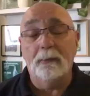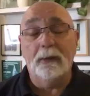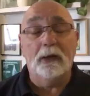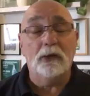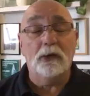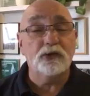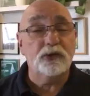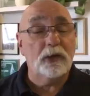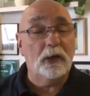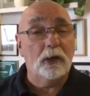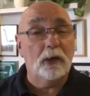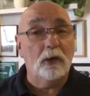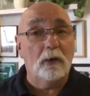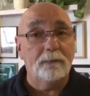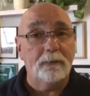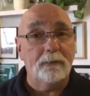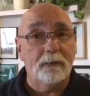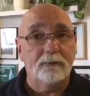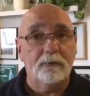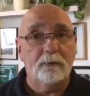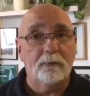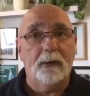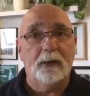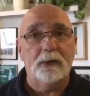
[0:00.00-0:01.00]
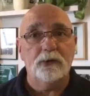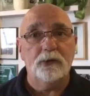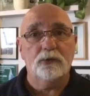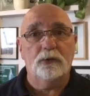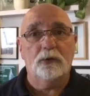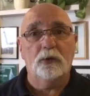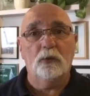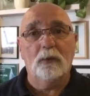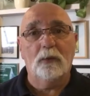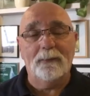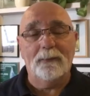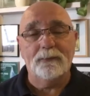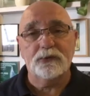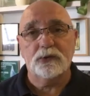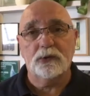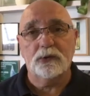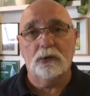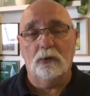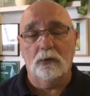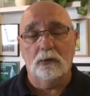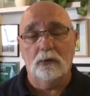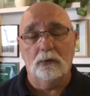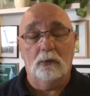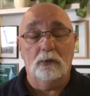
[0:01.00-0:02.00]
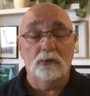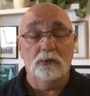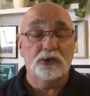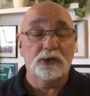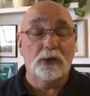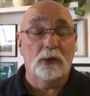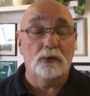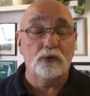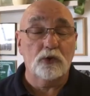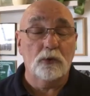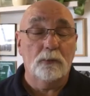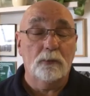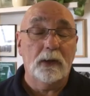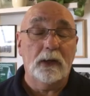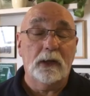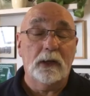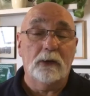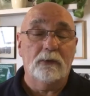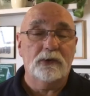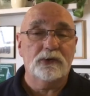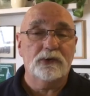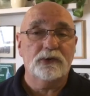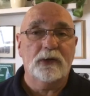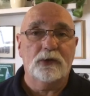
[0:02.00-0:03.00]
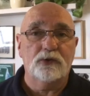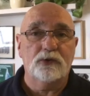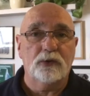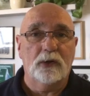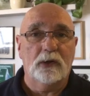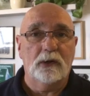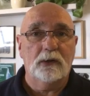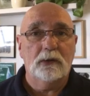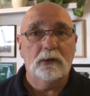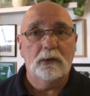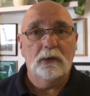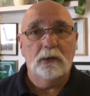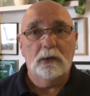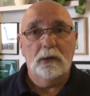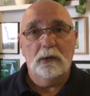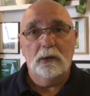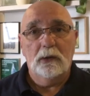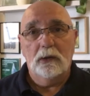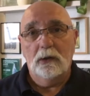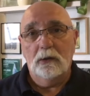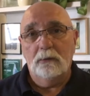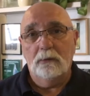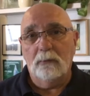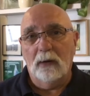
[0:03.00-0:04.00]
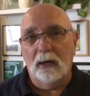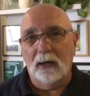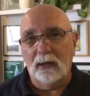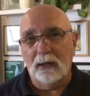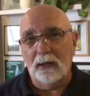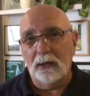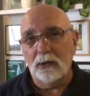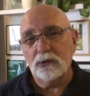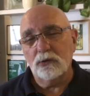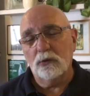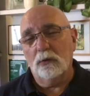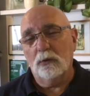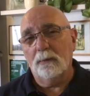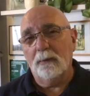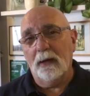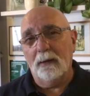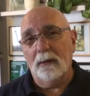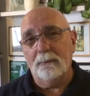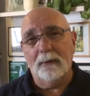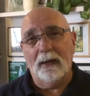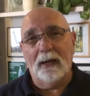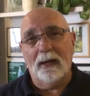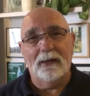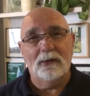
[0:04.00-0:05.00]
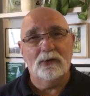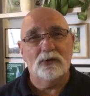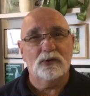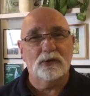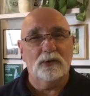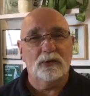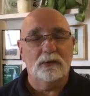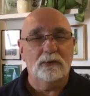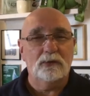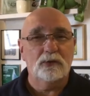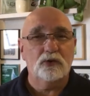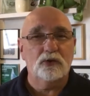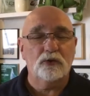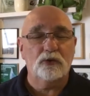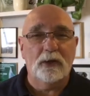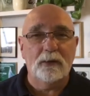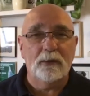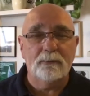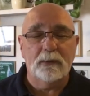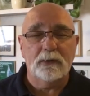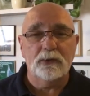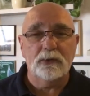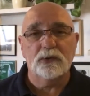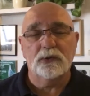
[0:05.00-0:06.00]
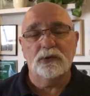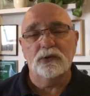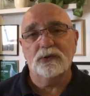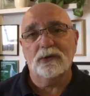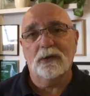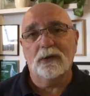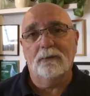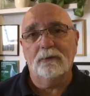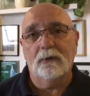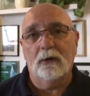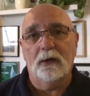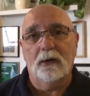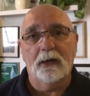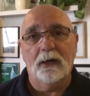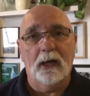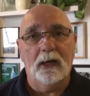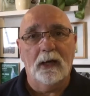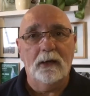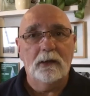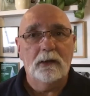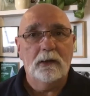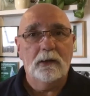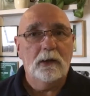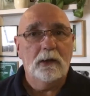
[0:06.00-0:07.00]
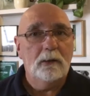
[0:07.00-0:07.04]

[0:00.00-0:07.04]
mean, I see a lot of information on the website or on social media, etc. Mainly, it's all about meds and treatments and stuff like that.